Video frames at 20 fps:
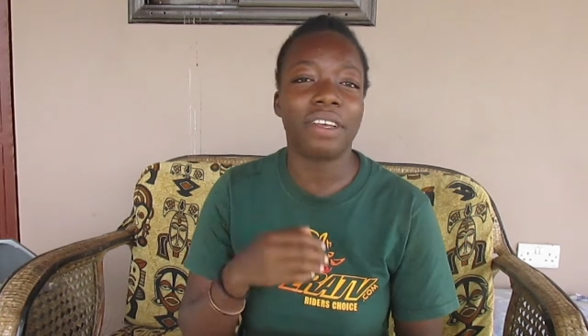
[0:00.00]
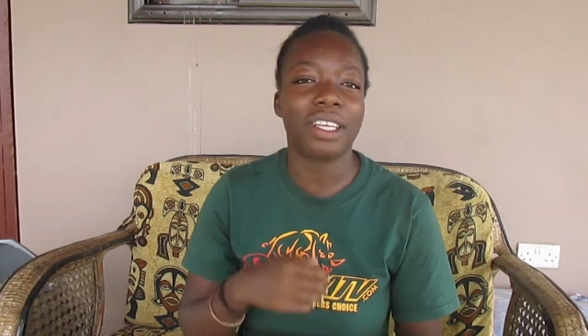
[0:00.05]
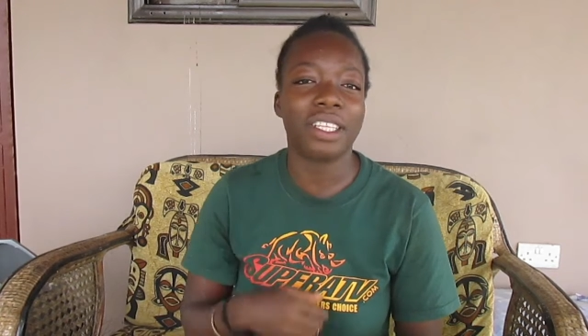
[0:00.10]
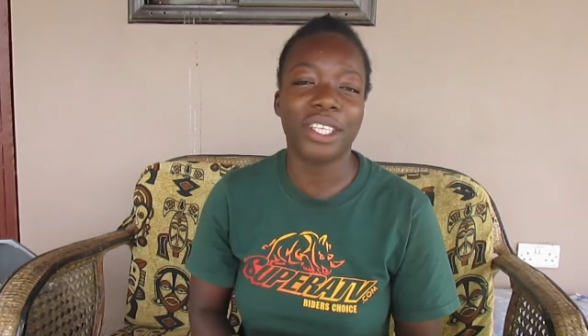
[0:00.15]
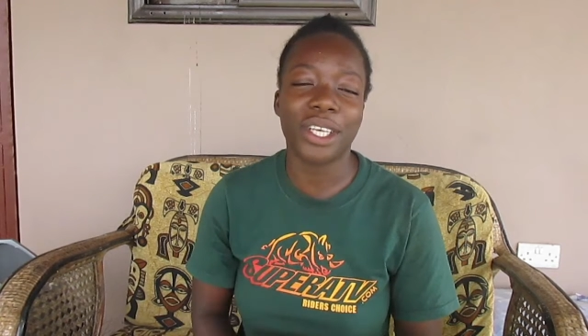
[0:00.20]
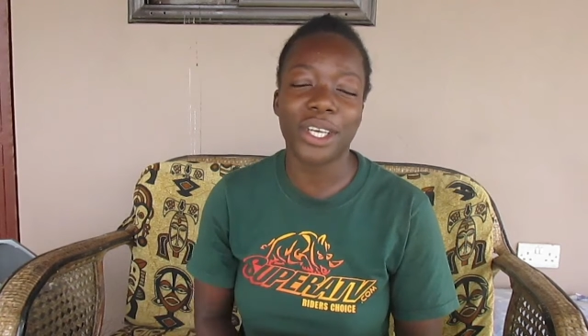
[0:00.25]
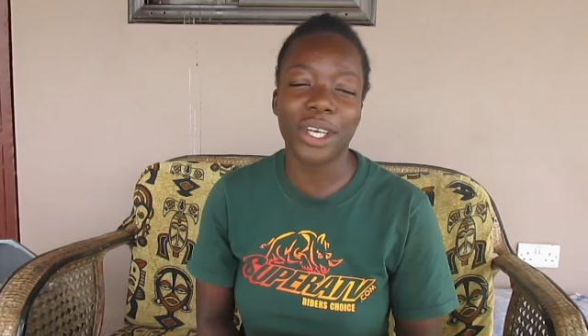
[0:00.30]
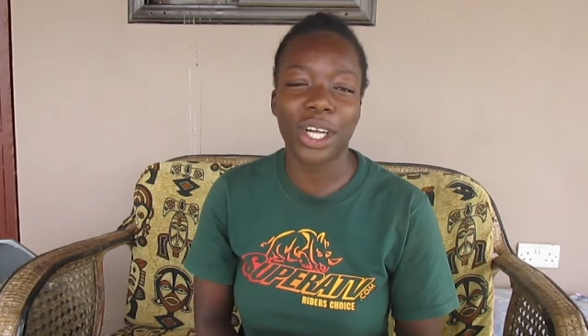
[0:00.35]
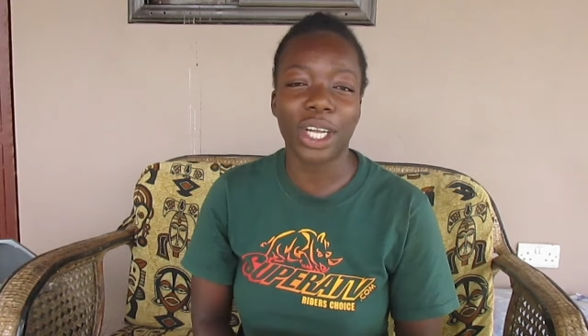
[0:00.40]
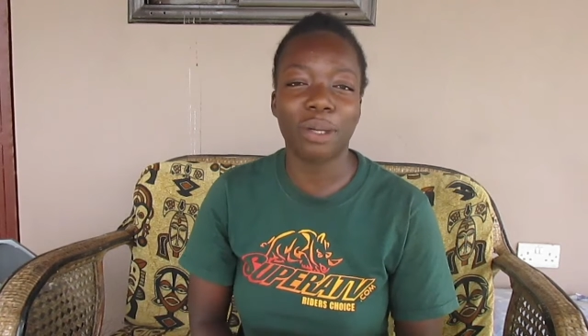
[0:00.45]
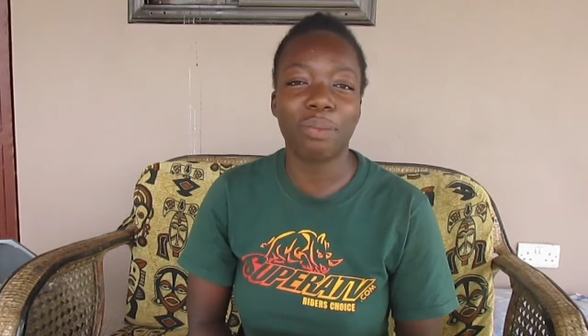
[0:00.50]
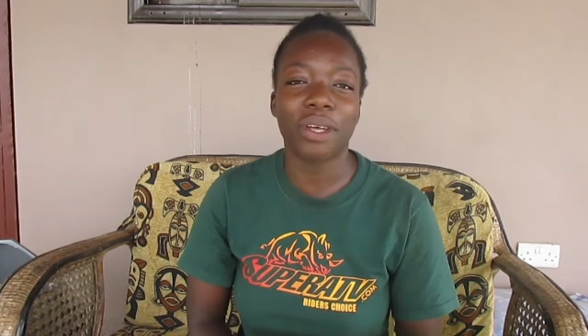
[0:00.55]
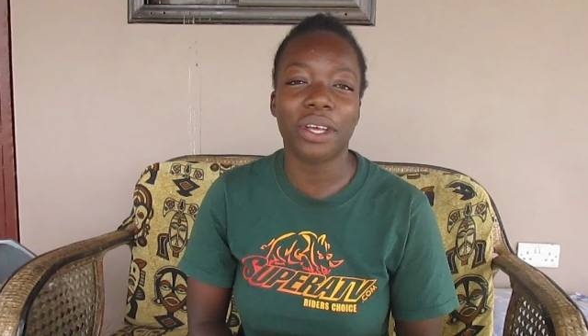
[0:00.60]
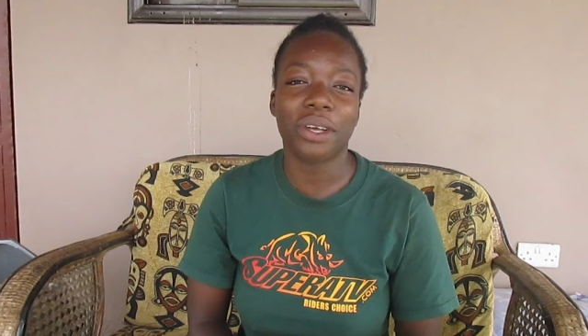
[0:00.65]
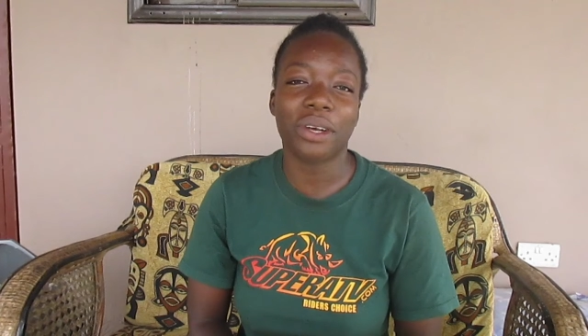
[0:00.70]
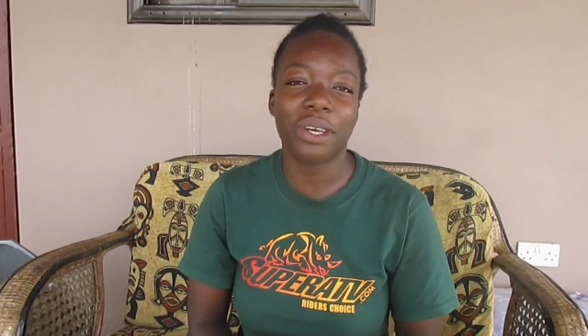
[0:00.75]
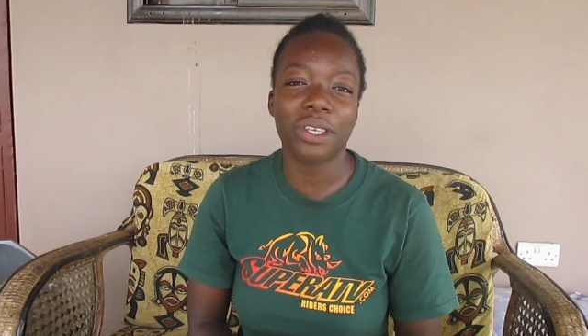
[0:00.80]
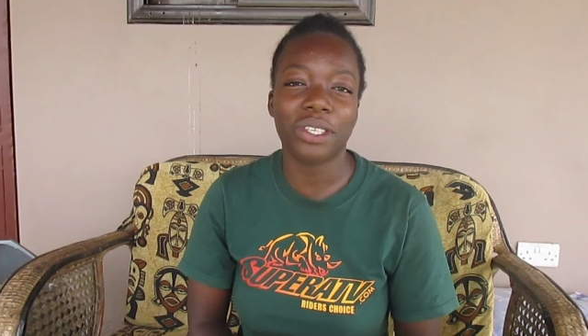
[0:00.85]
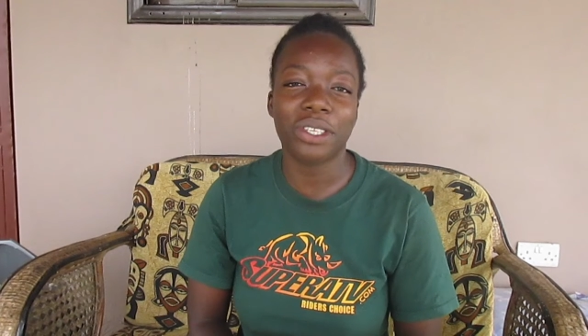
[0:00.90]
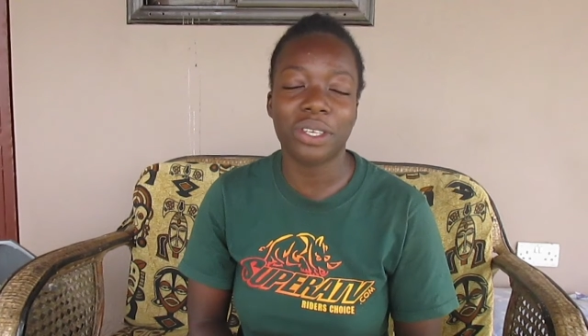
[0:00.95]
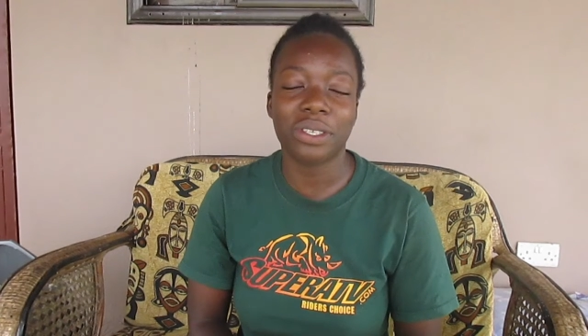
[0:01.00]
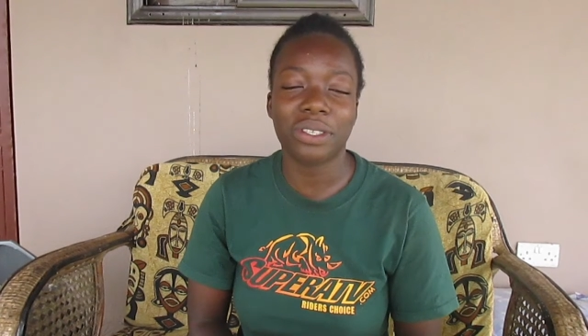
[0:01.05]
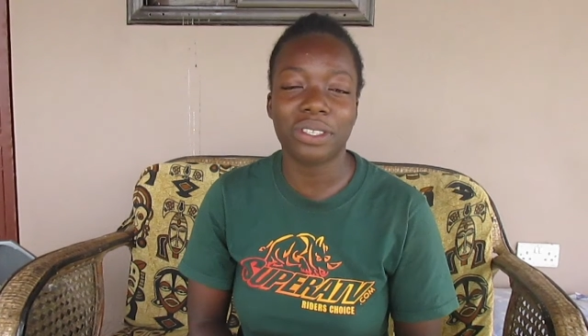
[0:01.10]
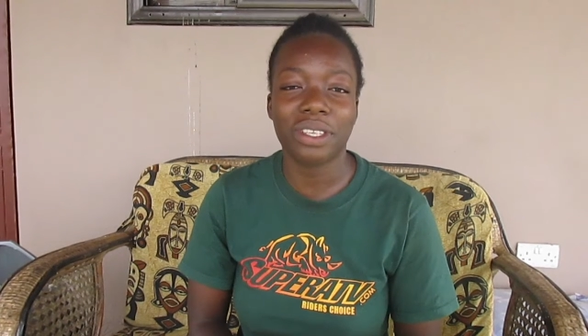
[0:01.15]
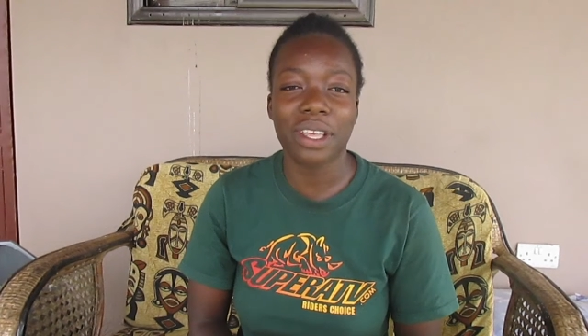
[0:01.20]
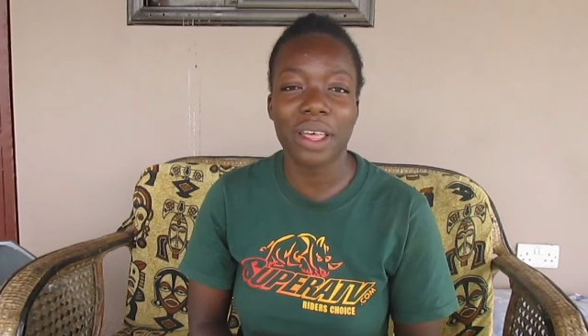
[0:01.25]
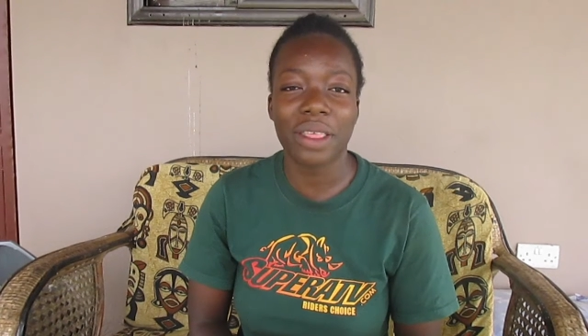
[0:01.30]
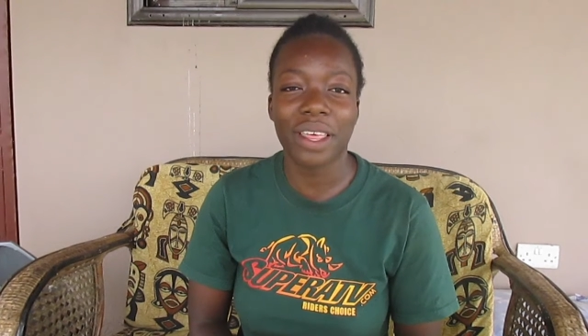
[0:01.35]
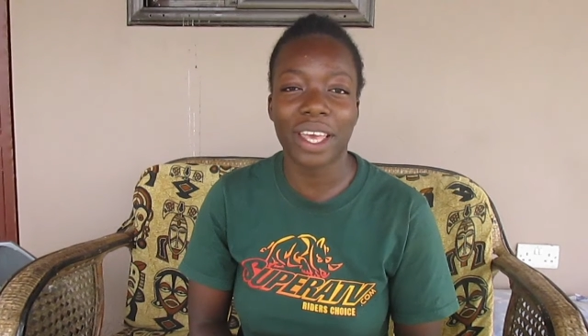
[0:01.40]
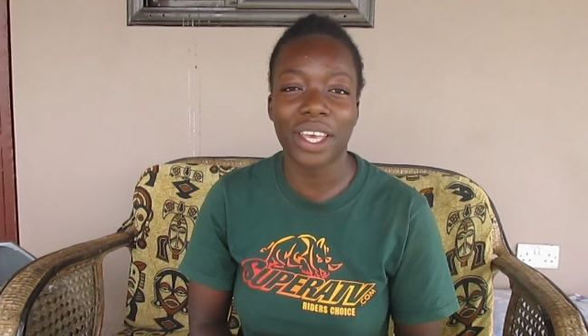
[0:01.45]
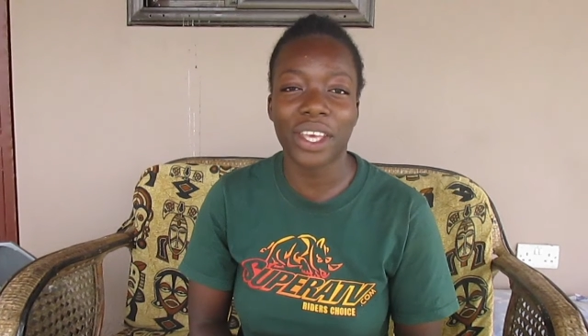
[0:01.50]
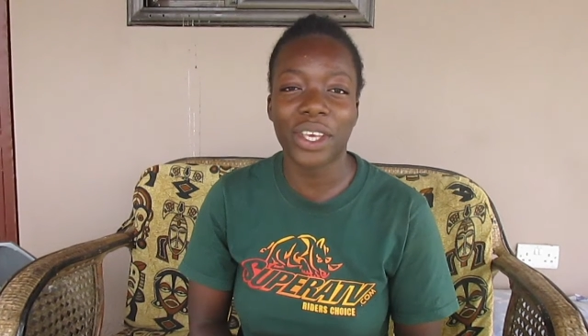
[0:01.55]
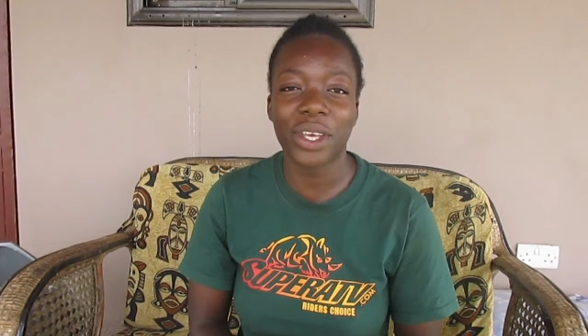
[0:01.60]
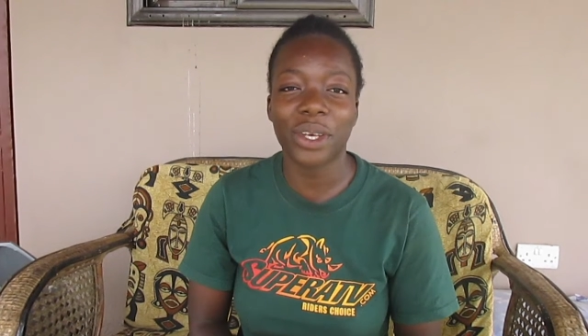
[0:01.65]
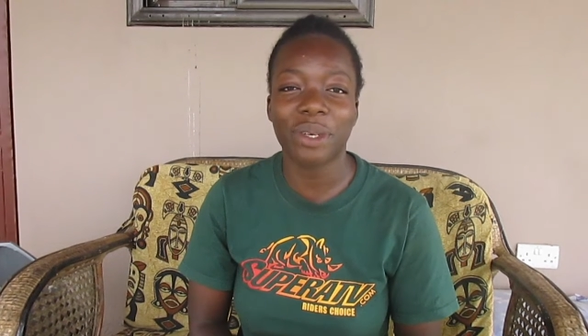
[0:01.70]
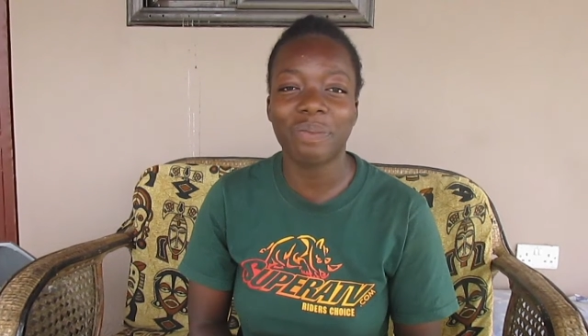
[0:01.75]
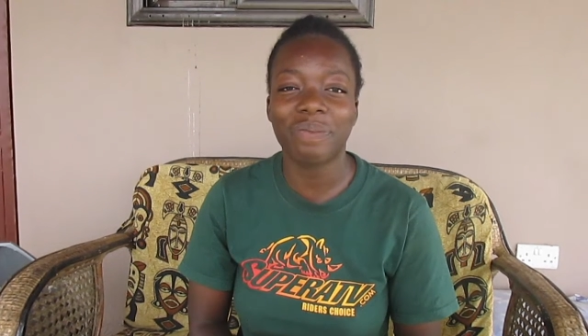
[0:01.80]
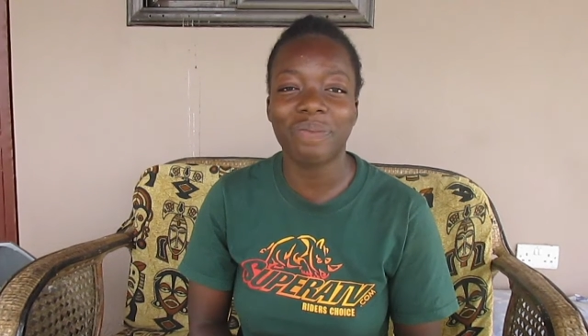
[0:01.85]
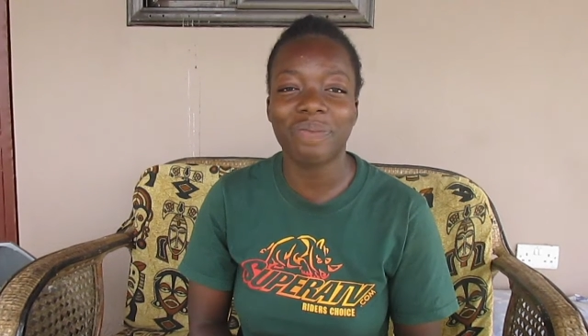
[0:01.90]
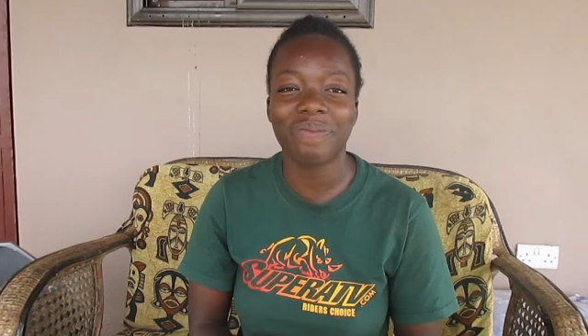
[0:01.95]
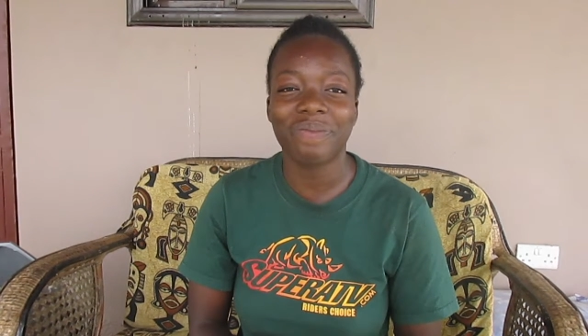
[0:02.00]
and take all precautions. Thank you.